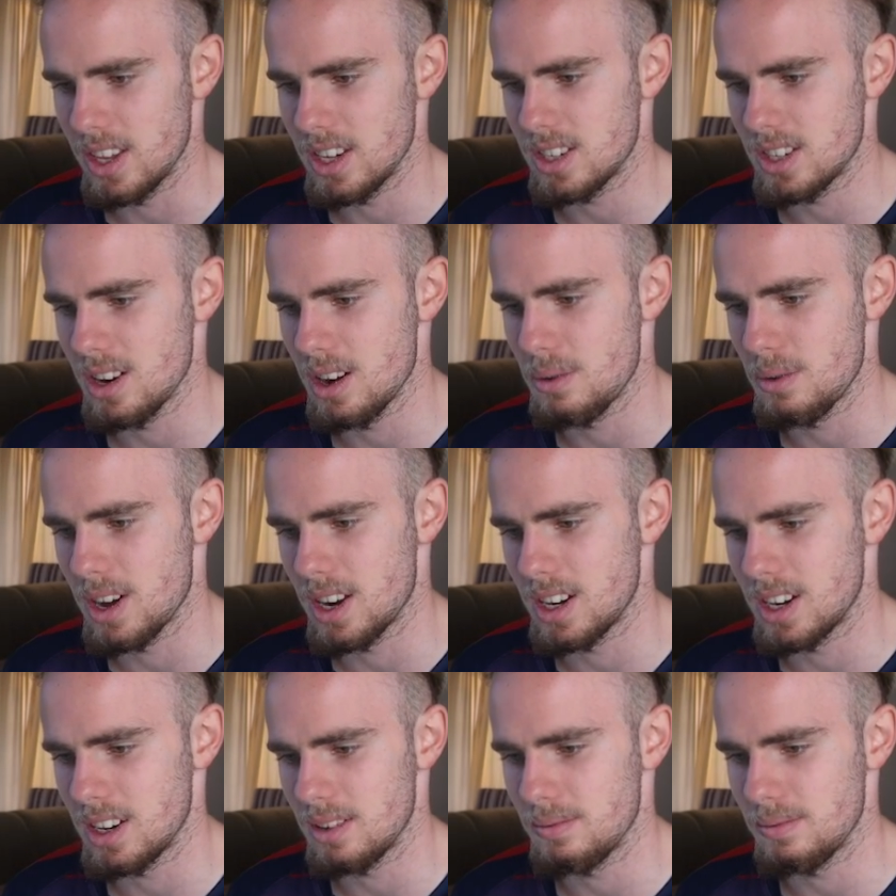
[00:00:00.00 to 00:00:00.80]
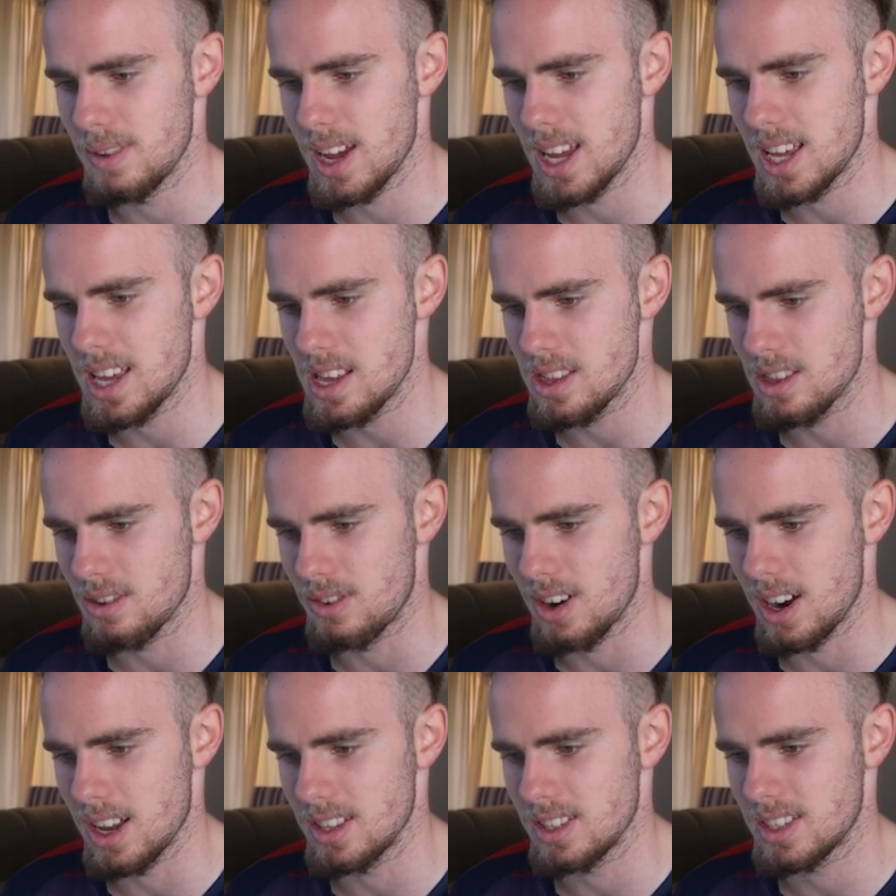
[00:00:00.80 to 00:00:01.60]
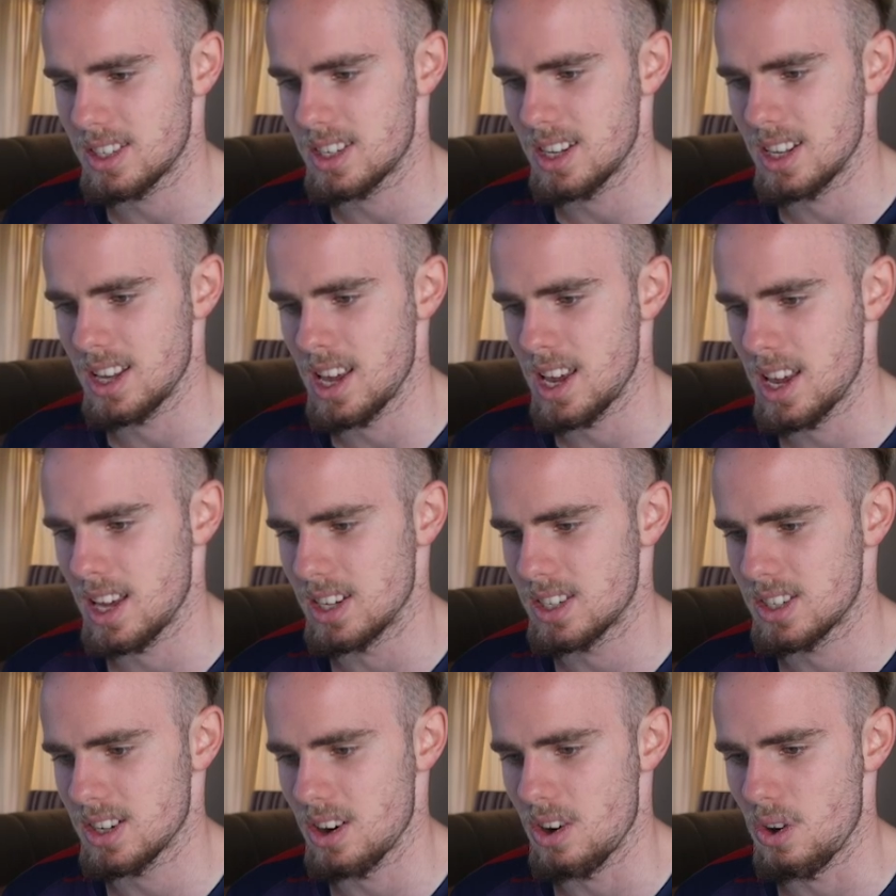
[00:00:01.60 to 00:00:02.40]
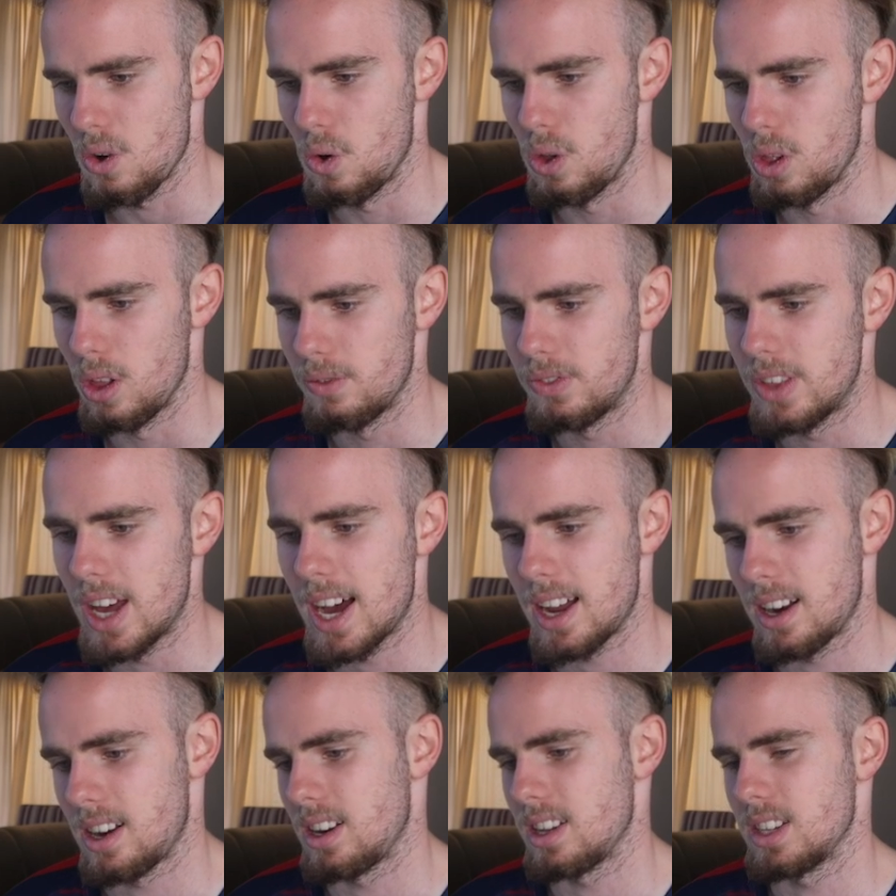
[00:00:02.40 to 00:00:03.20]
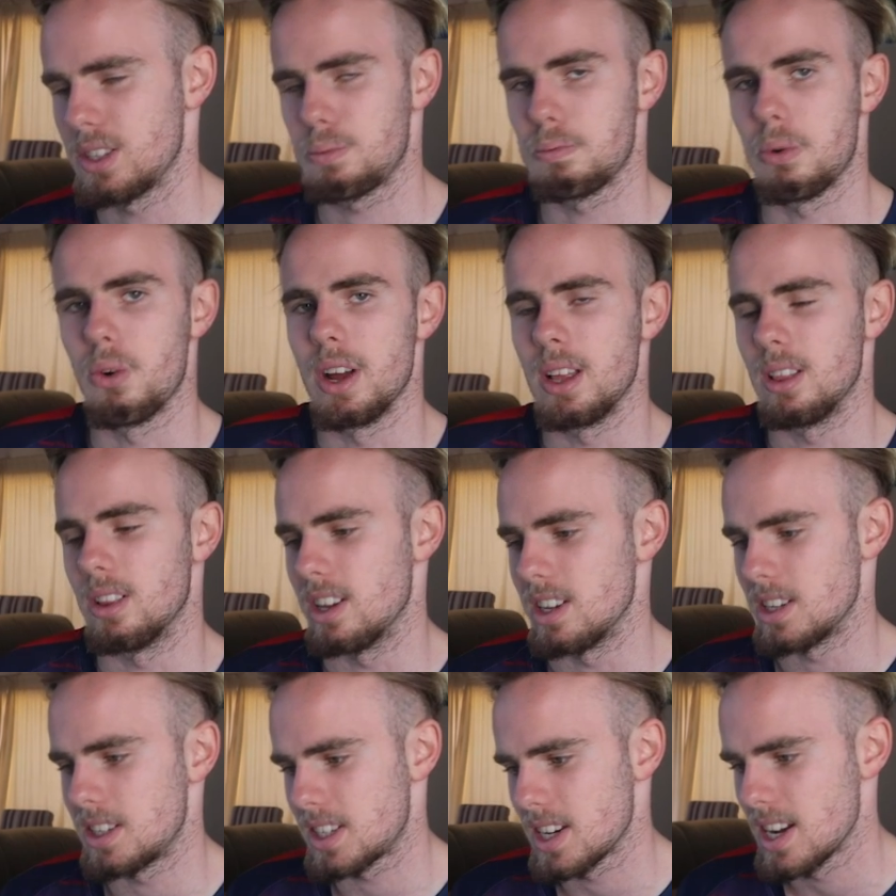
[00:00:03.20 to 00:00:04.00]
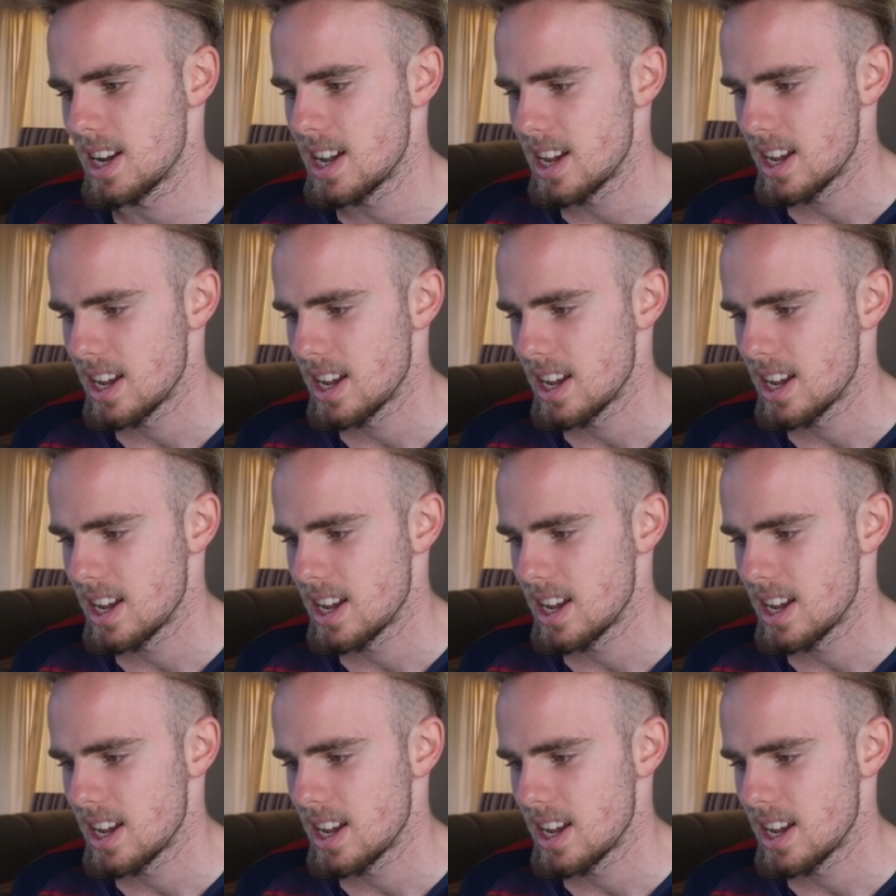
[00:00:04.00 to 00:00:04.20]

There's no one making the runs to here. So all of that is pointless.